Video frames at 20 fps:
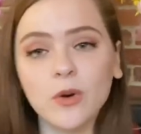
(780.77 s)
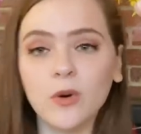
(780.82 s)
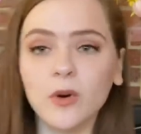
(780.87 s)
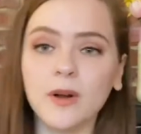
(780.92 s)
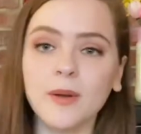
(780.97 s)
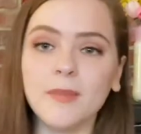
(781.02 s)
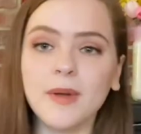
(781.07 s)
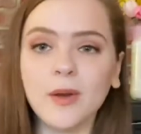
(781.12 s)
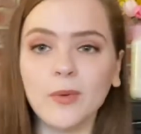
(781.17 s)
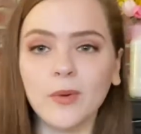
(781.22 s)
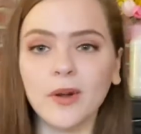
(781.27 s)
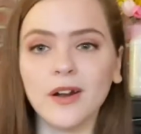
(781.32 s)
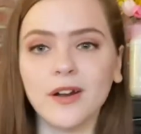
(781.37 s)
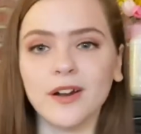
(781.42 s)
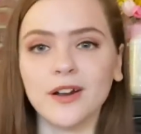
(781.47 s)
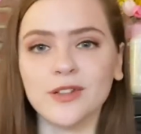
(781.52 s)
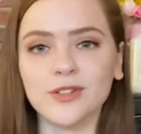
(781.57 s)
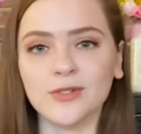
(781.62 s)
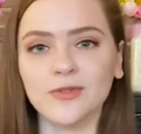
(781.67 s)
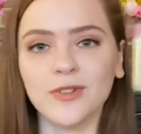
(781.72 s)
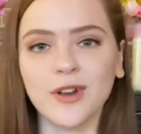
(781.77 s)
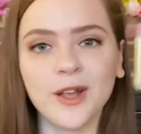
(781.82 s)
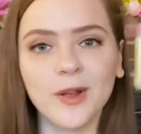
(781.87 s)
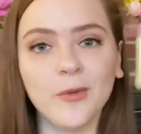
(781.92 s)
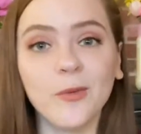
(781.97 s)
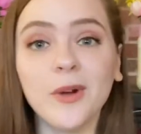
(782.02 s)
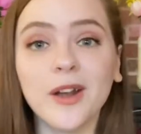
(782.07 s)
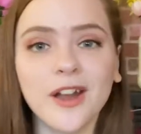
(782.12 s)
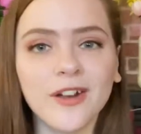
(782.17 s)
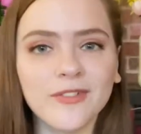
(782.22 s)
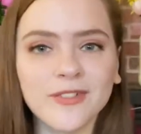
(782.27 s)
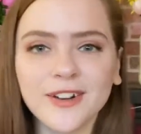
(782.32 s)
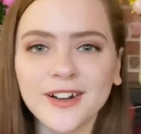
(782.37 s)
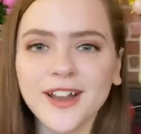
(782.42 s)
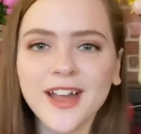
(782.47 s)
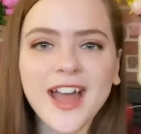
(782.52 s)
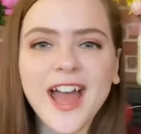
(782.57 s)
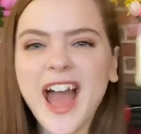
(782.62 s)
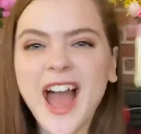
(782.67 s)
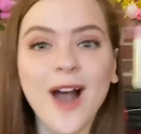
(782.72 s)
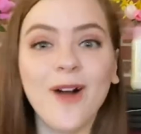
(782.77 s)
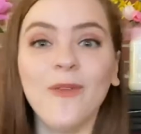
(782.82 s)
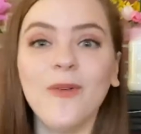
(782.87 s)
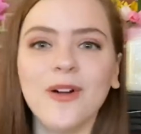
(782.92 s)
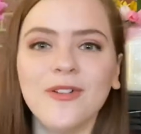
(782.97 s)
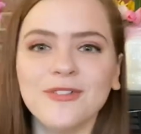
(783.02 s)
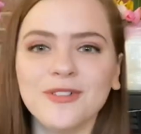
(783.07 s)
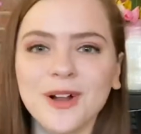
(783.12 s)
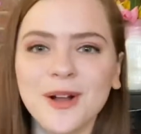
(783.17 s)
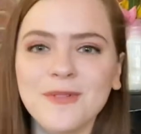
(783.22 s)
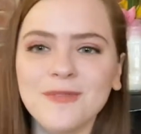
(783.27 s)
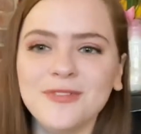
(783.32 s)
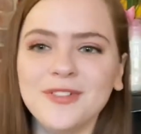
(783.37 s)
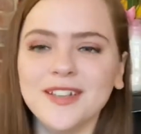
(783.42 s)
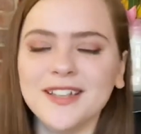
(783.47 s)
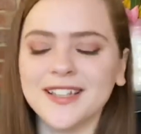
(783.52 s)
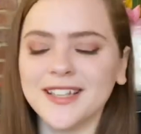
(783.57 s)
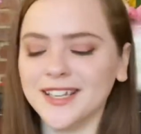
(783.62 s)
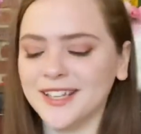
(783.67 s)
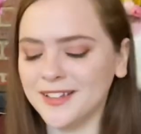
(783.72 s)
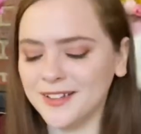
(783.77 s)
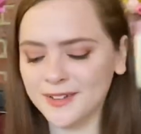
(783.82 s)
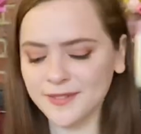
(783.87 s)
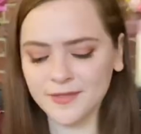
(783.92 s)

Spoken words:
or I might wear it as a ring, whatever, however I'm feeling.